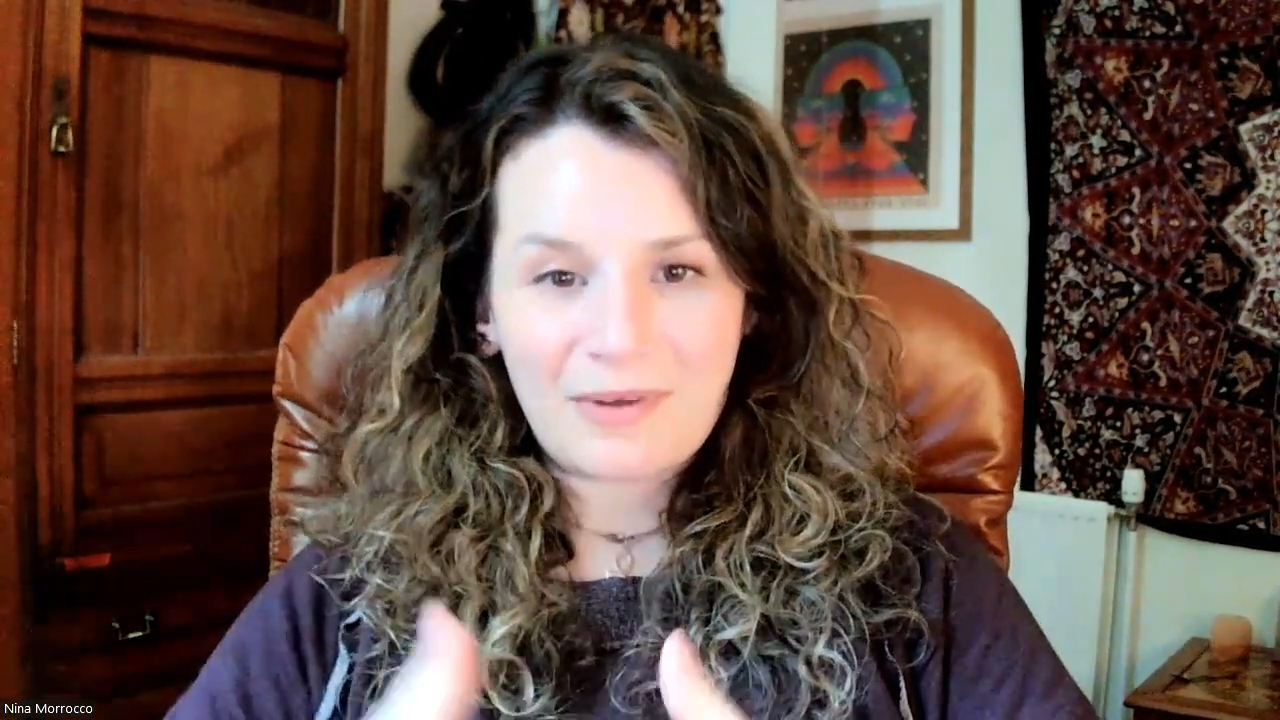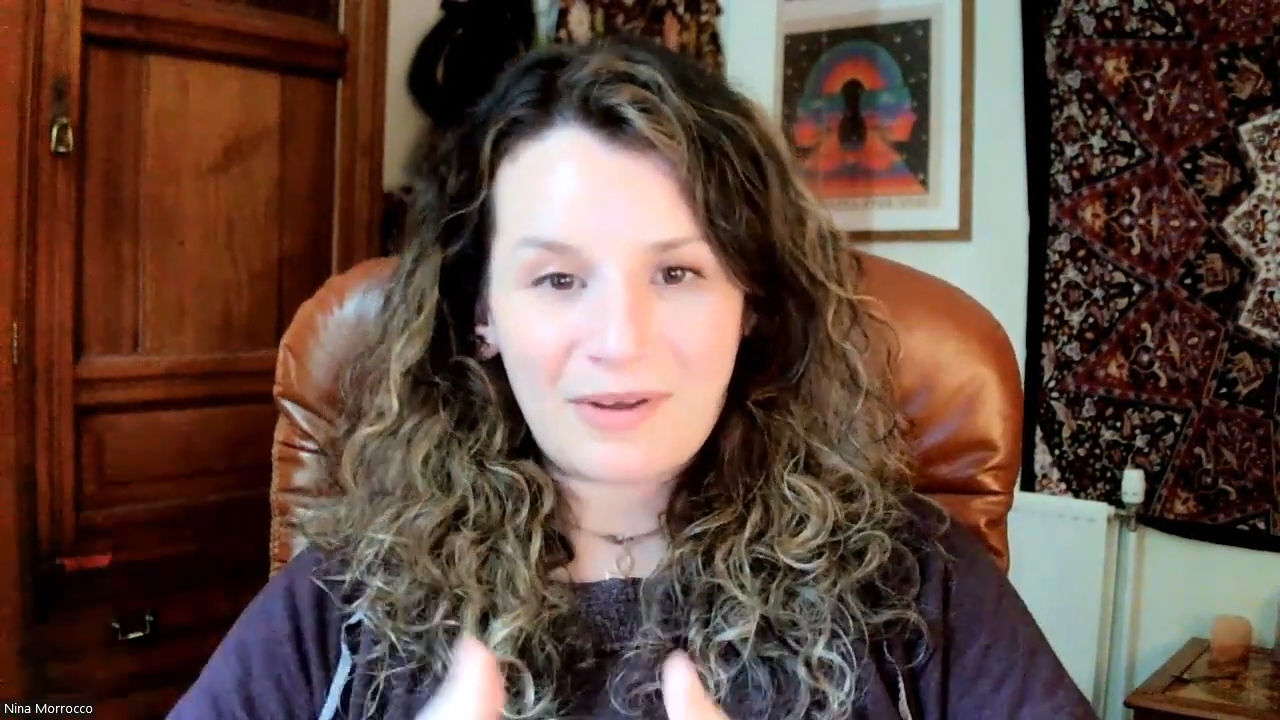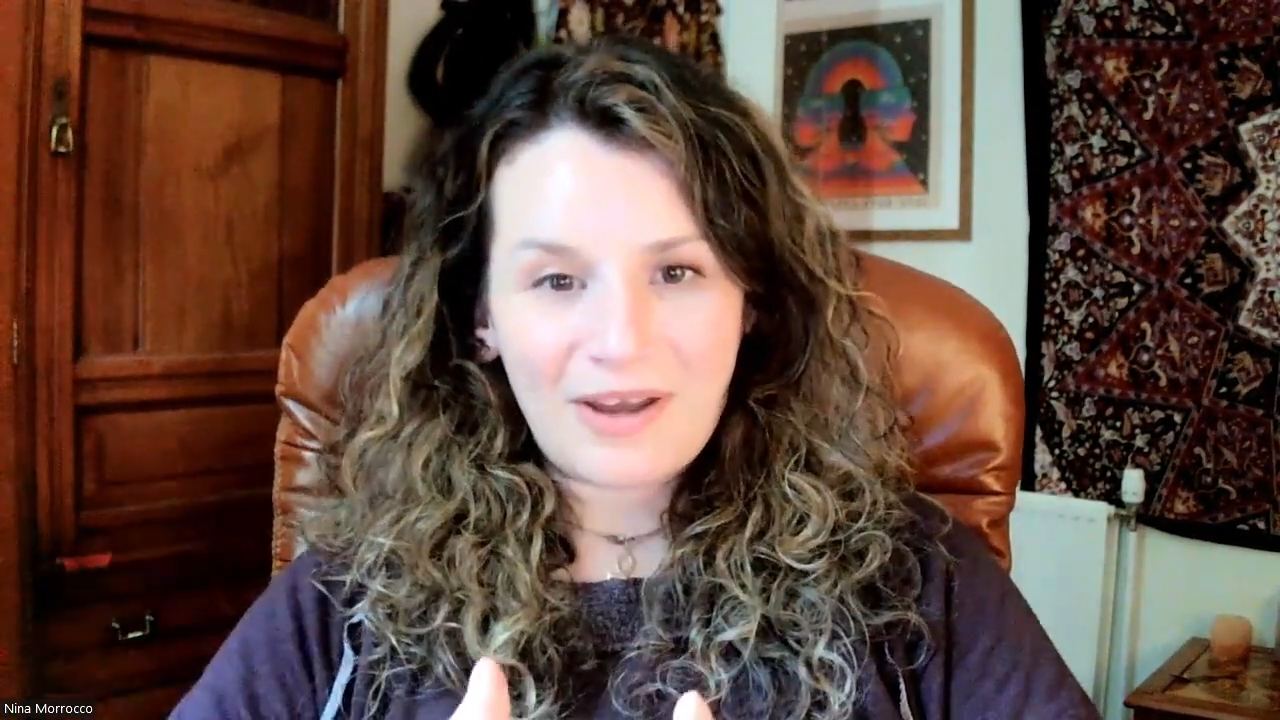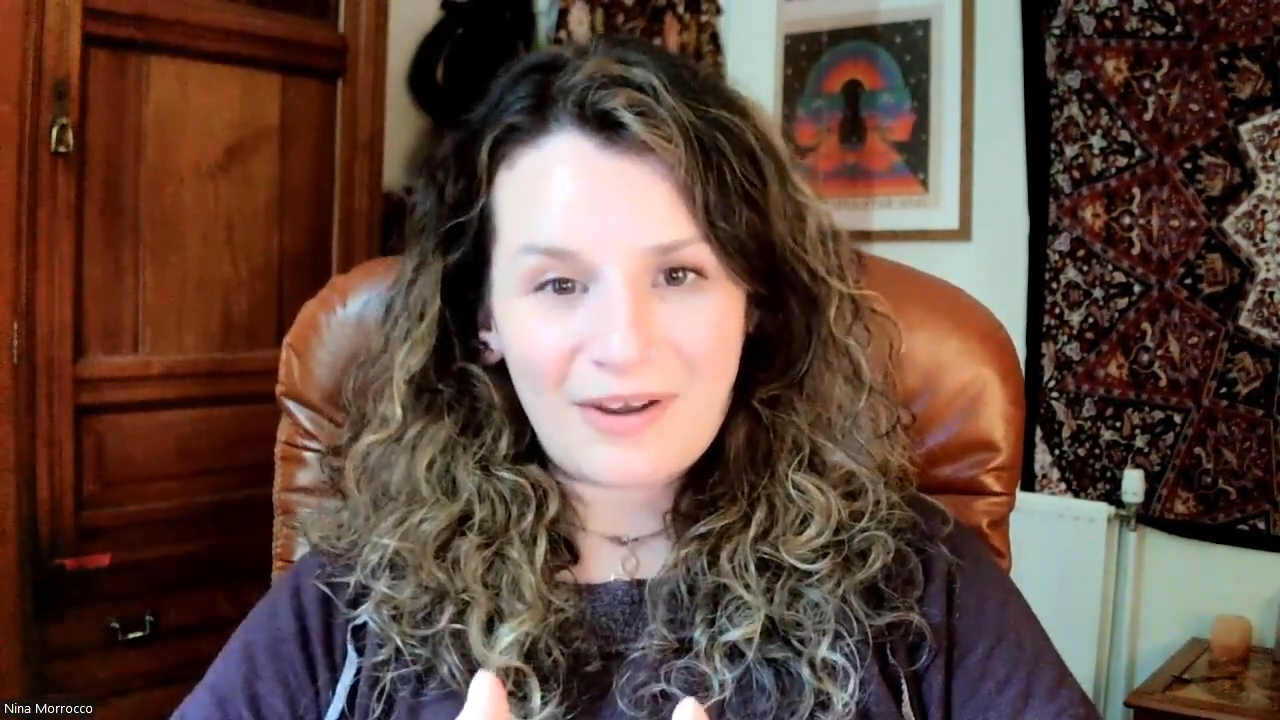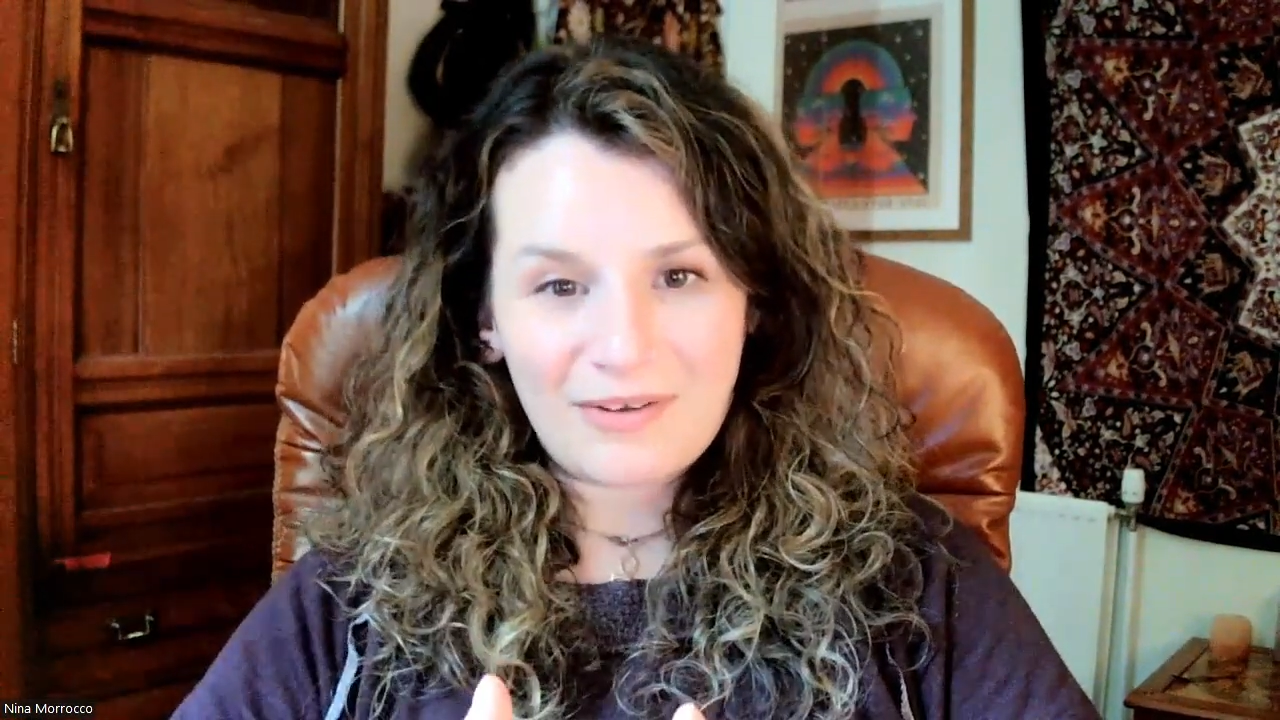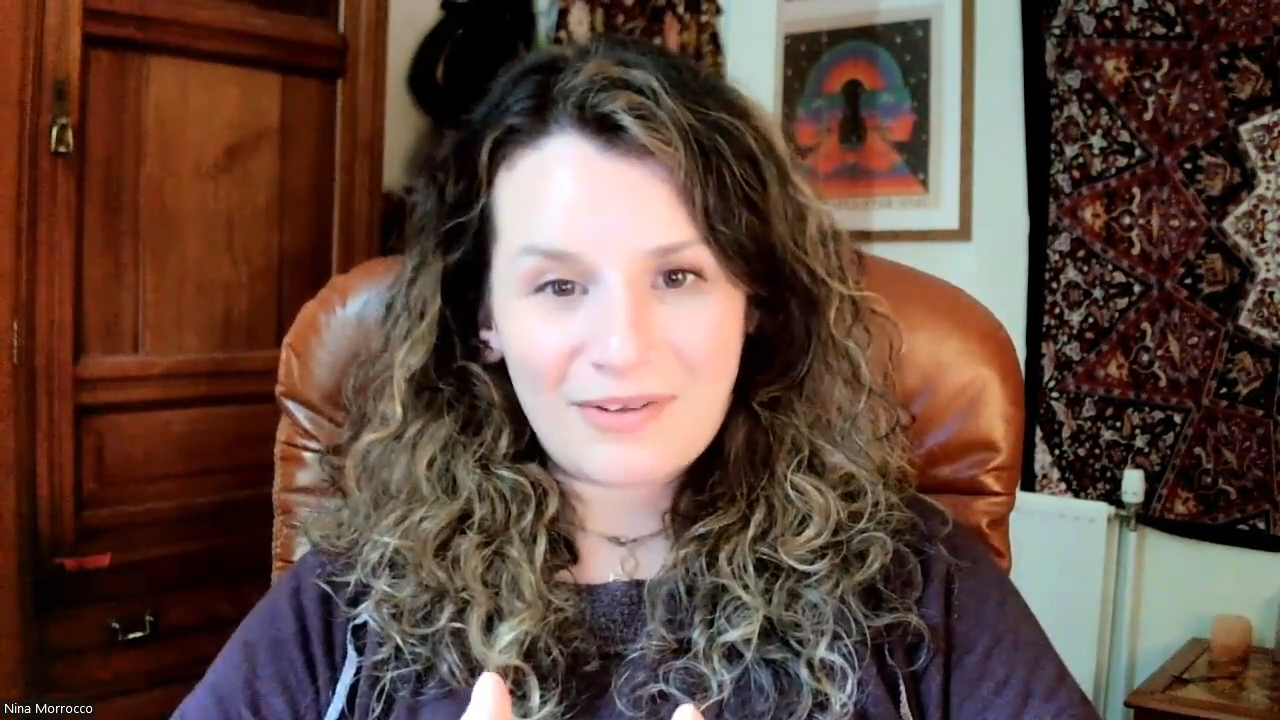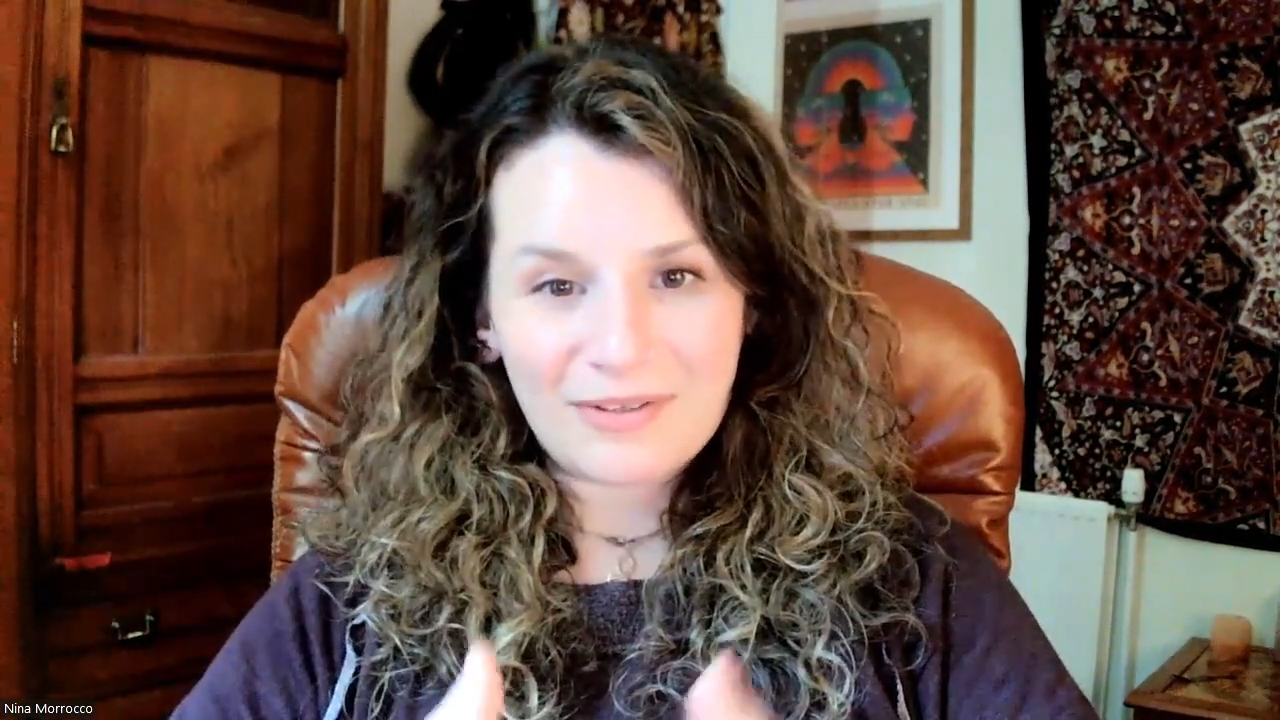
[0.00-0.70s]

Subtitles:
about how